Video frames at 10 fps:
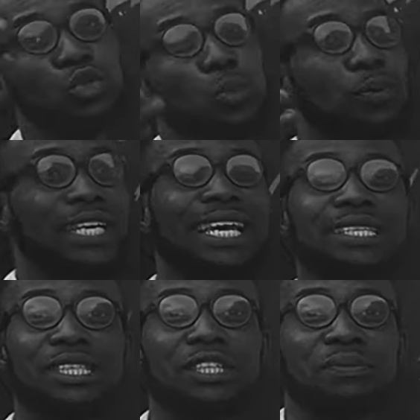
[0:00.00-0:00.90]

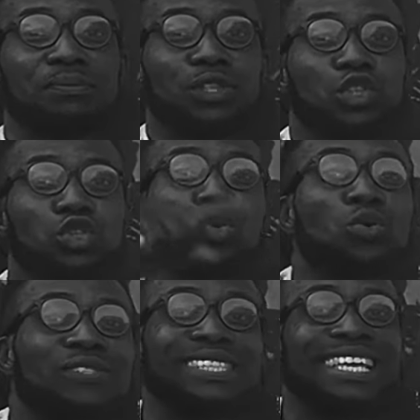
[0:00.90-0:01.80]
Duplicating
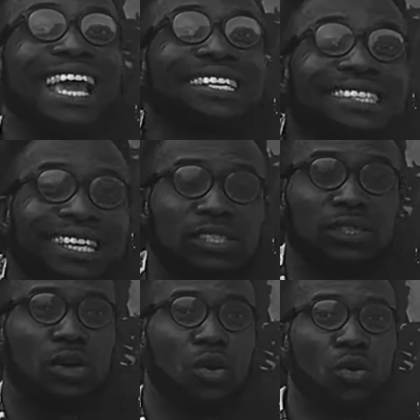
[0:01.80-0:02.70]
shows the
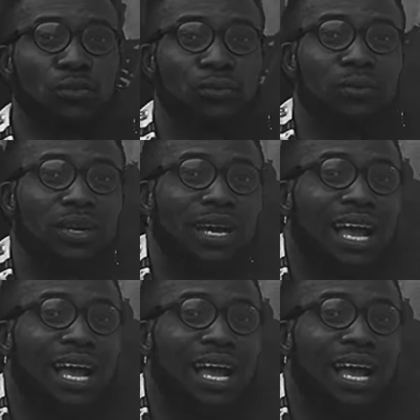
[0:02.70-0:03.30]
essence of